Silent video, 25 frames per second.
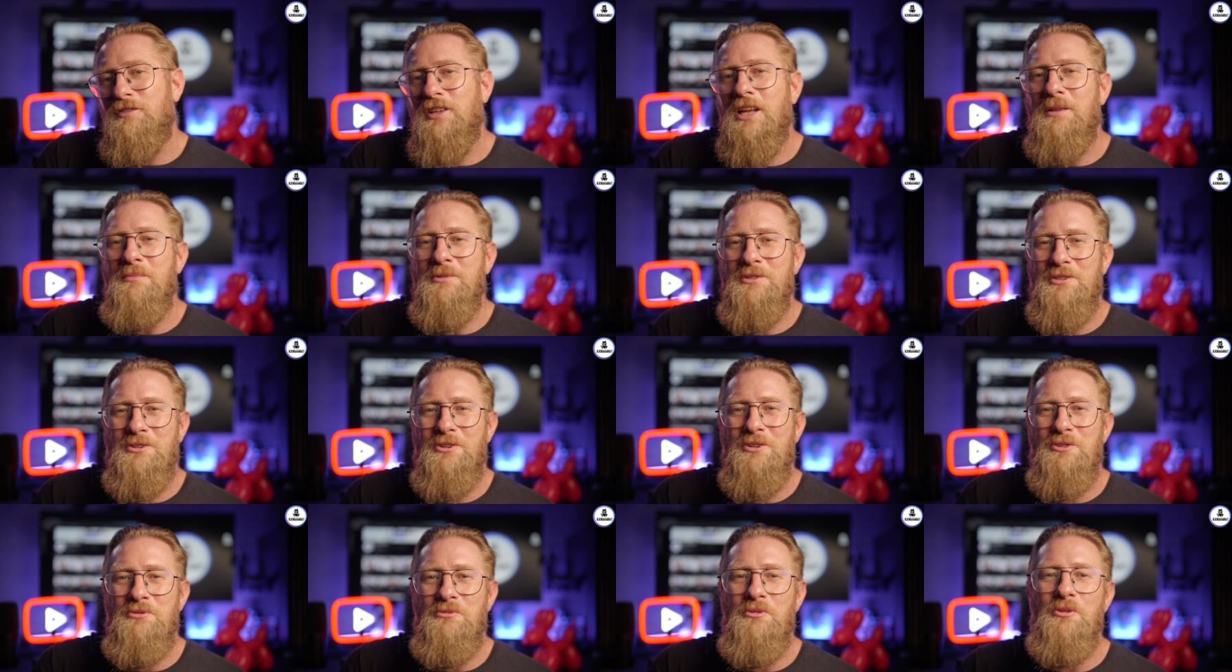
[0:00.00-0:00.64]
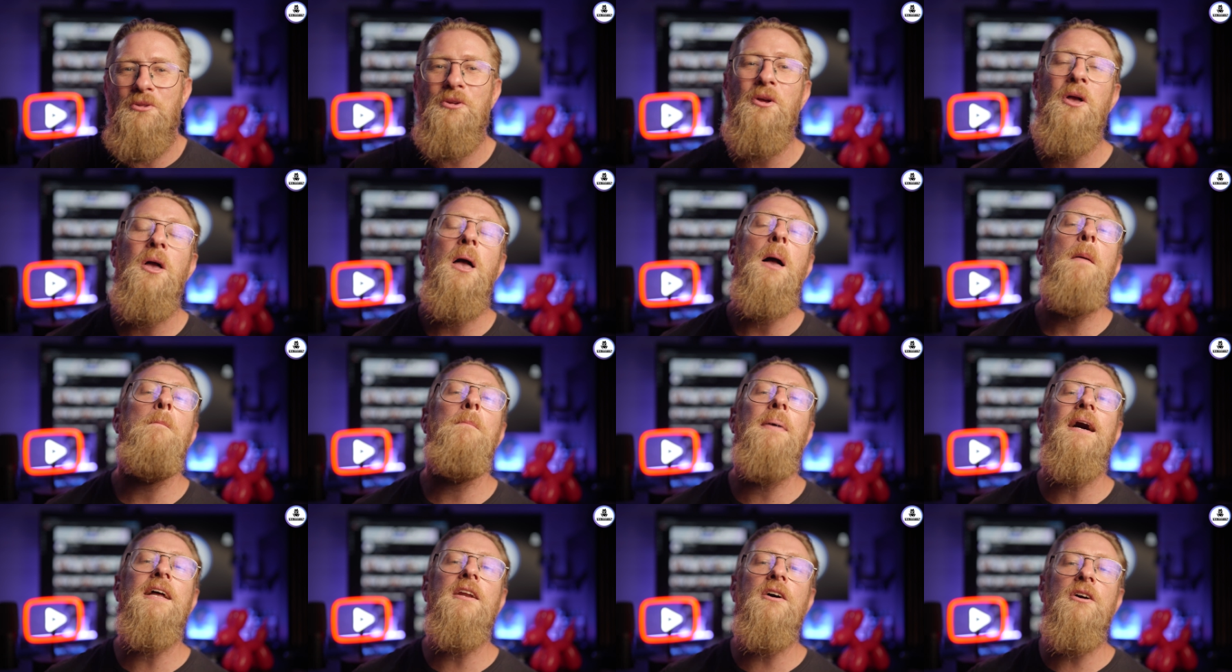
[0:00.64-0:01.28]
of the admission controller,
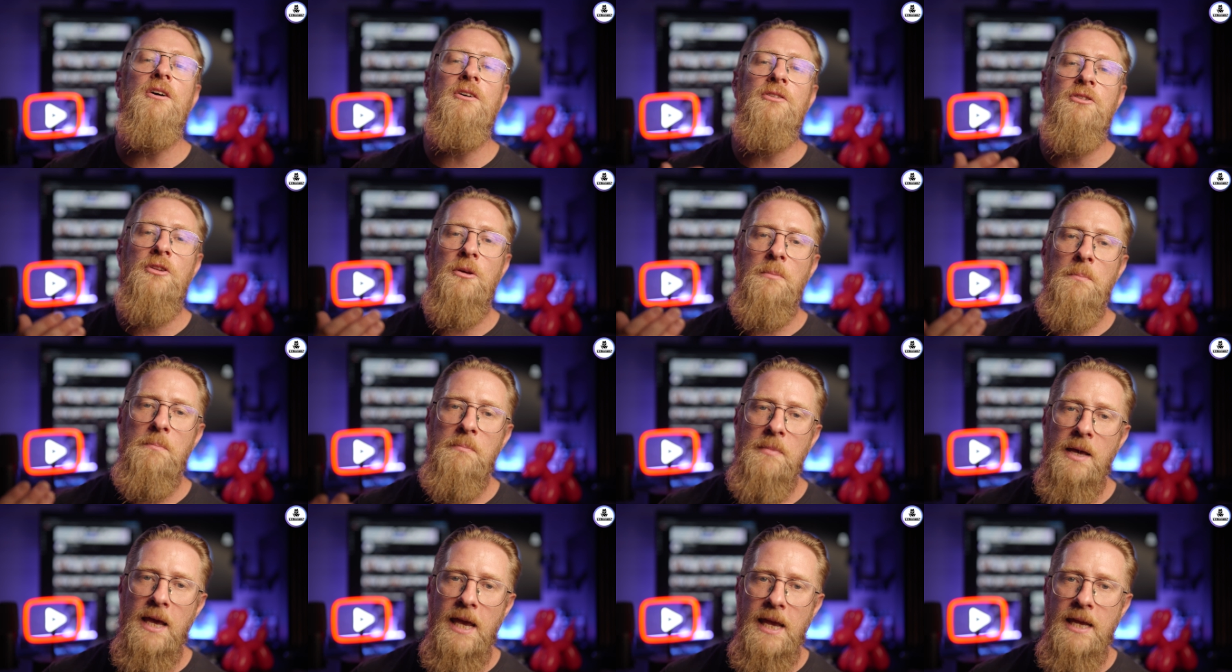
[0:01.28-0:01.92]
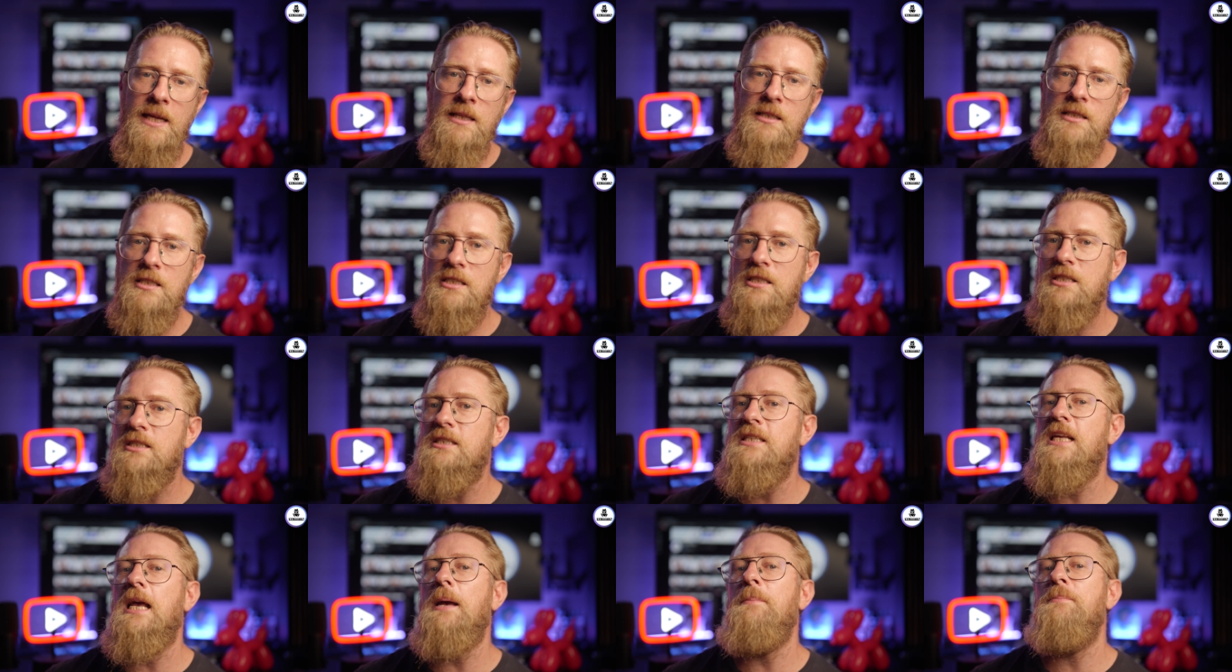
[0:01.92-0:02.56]
but on the main
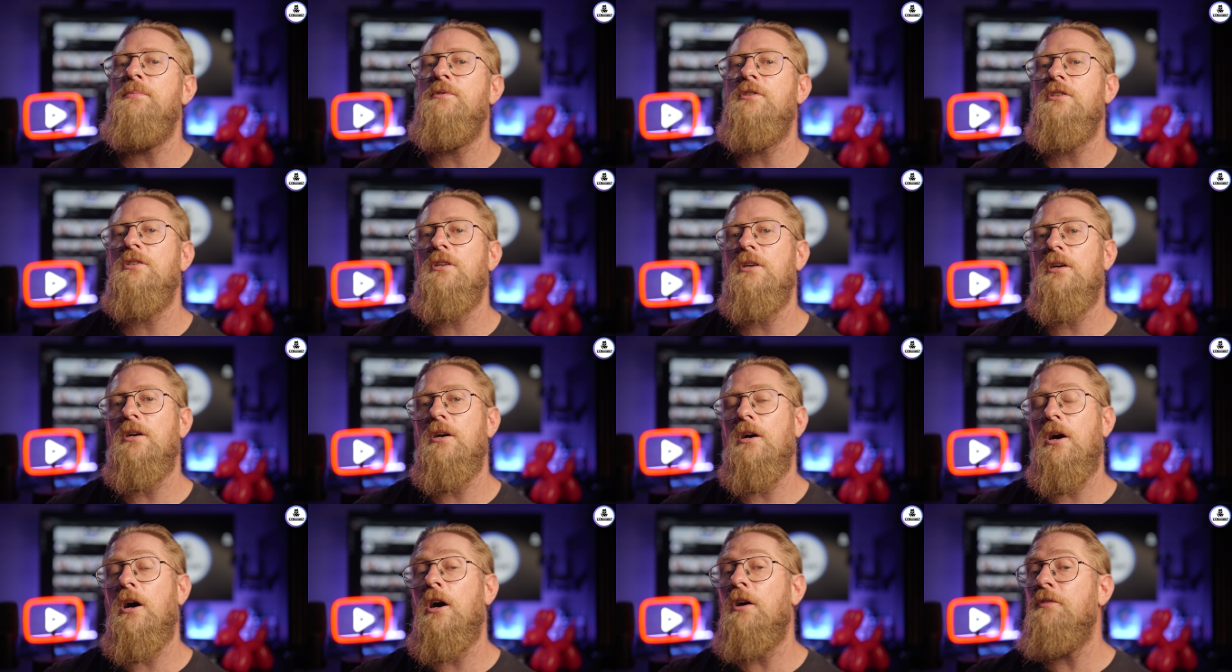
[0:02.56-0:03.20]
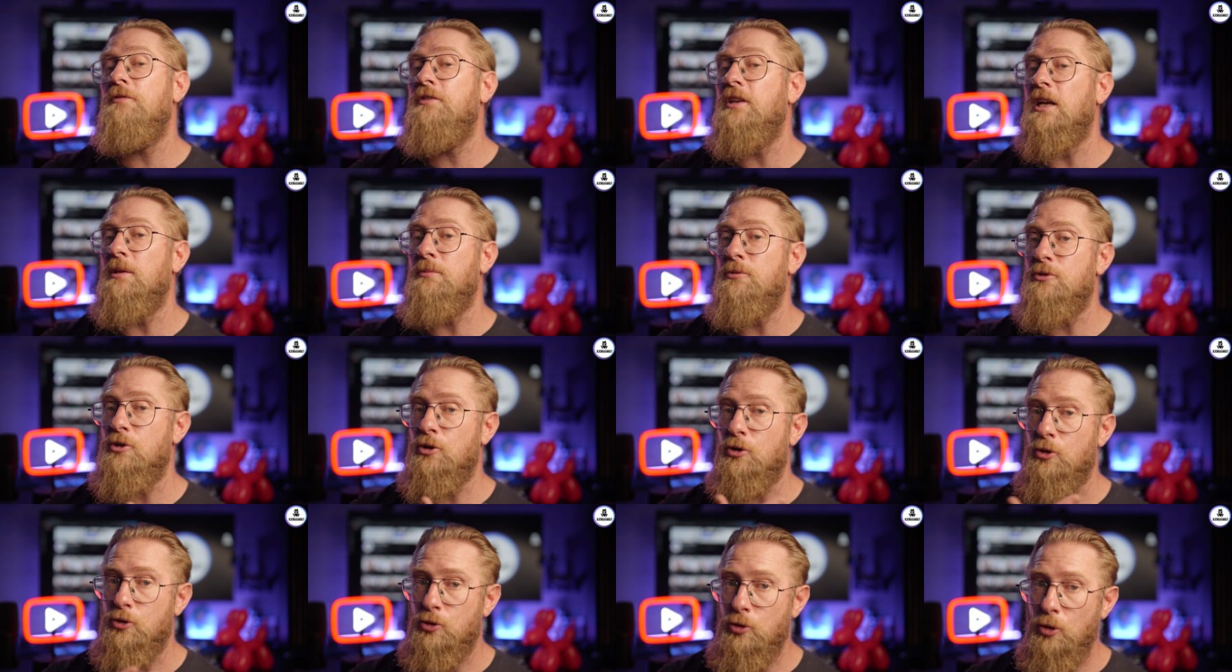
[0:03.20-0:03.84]
steps of the
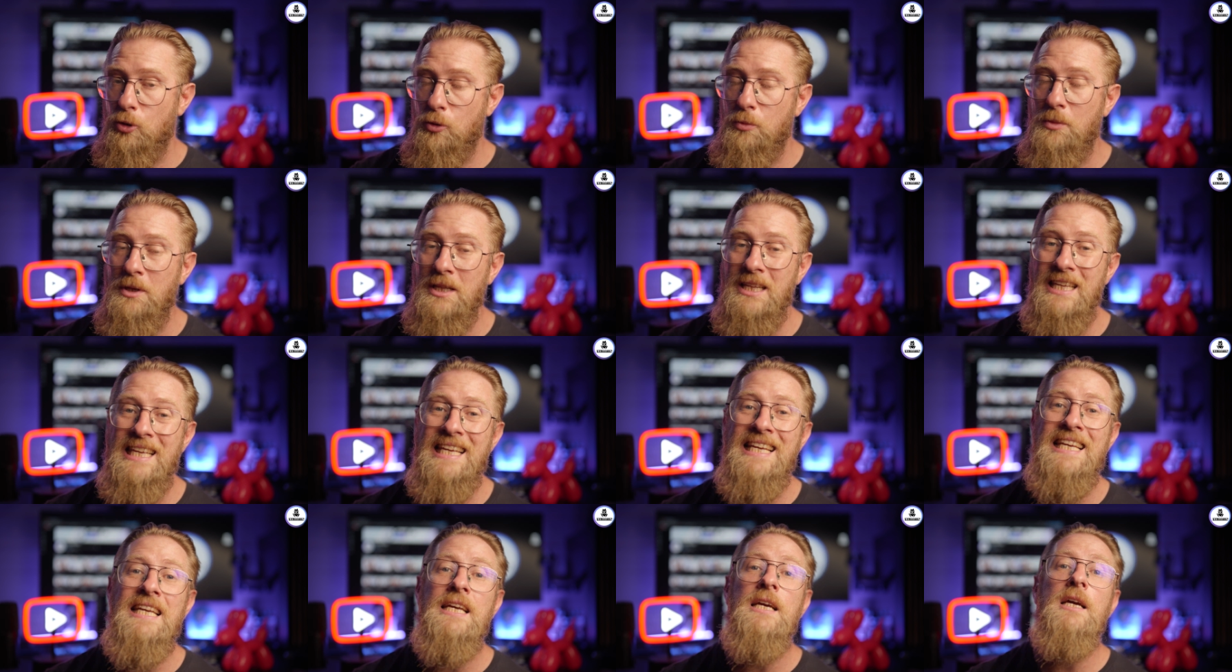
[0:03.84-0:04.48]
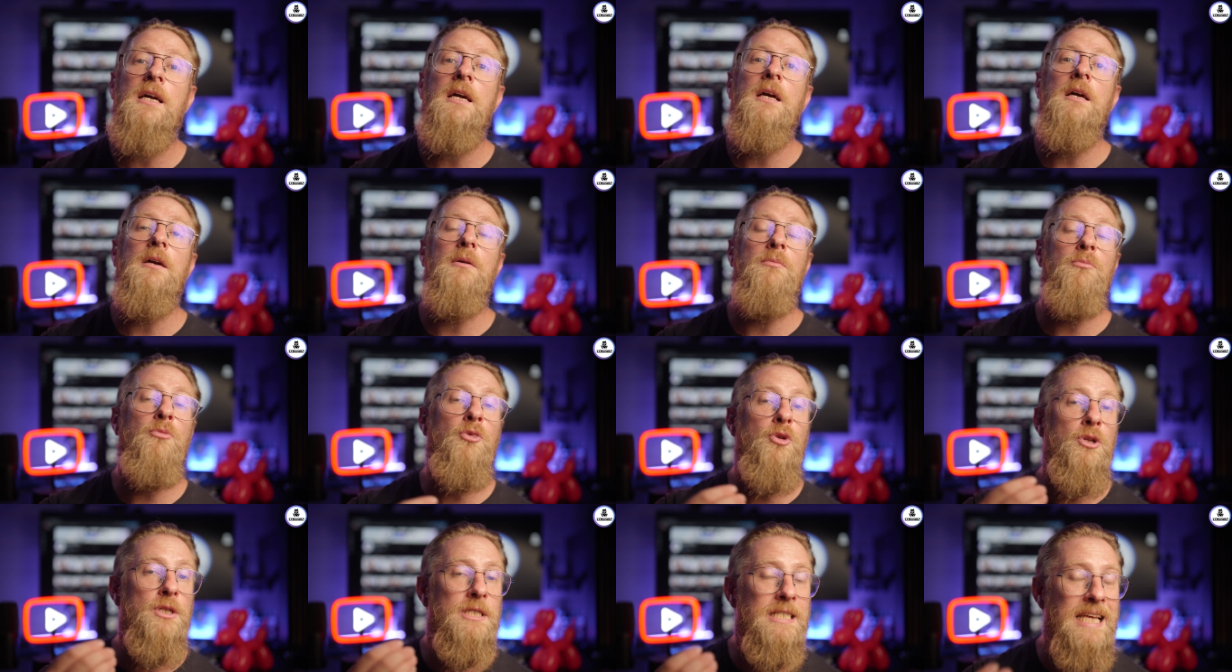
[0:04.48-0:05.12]
admission controller, meaning
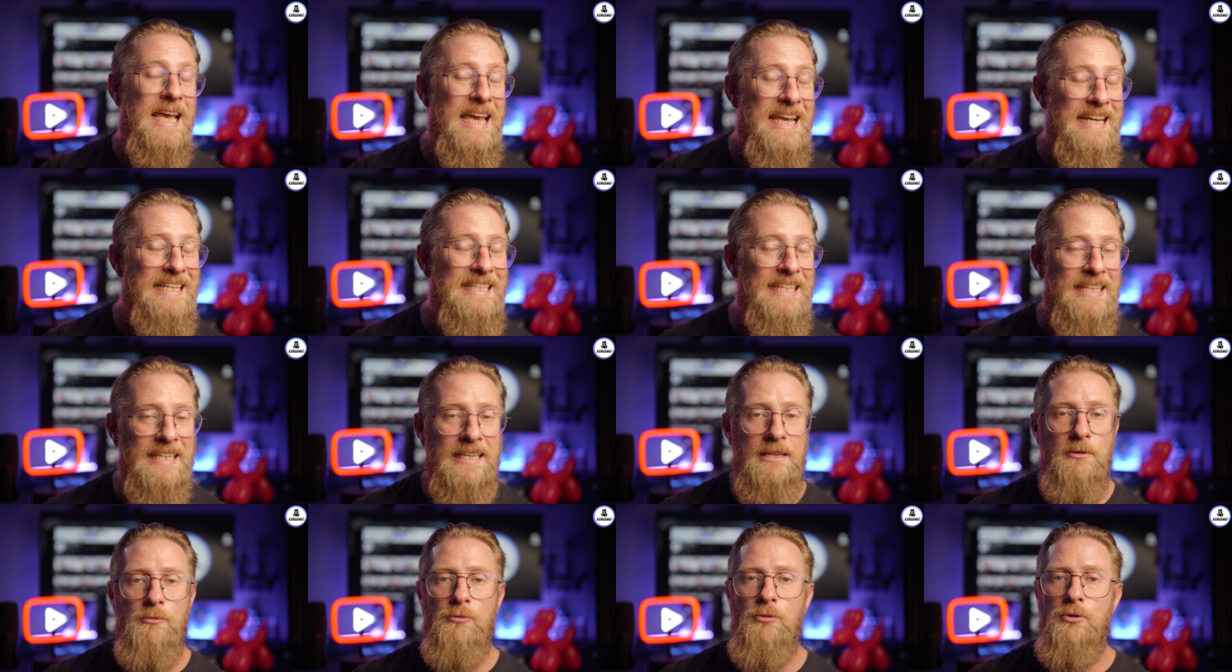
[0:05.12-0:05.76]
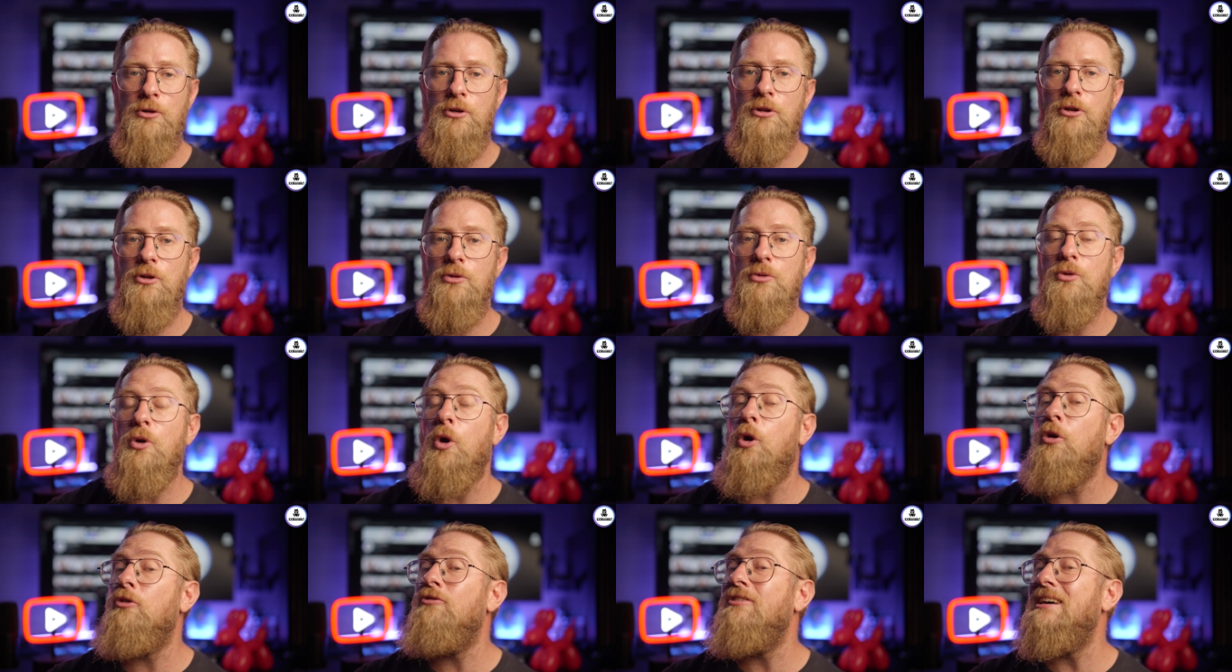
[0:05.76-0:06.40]
mutating workload
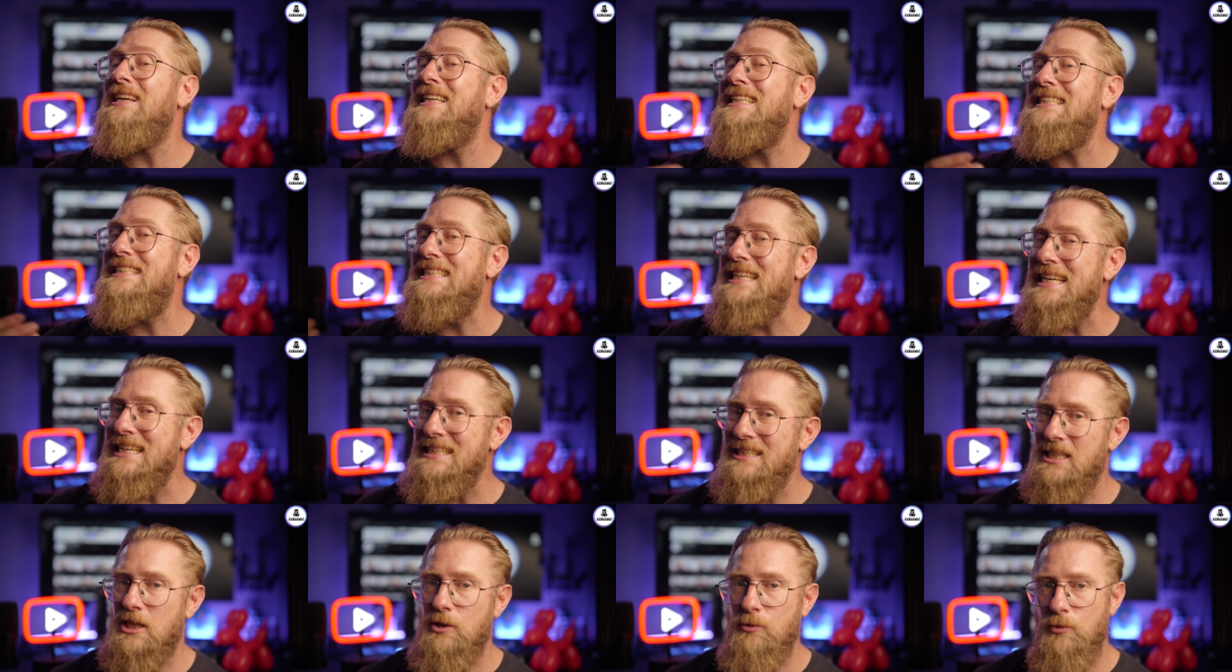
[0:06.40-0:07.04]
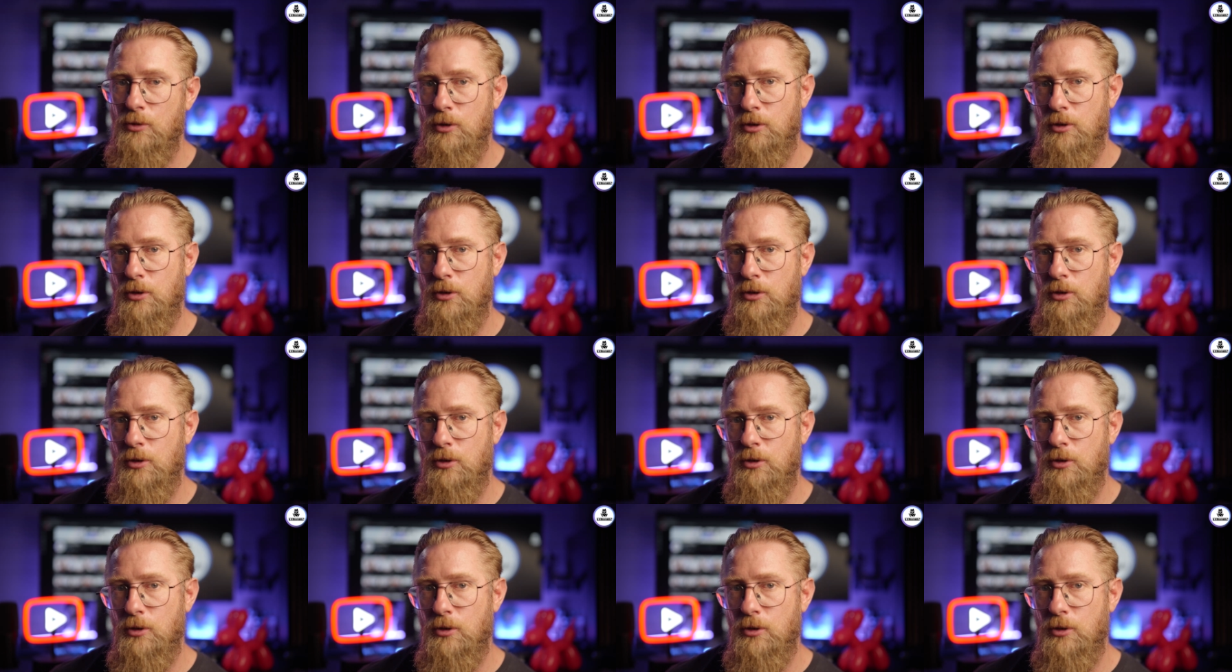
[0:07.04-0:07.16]
or validating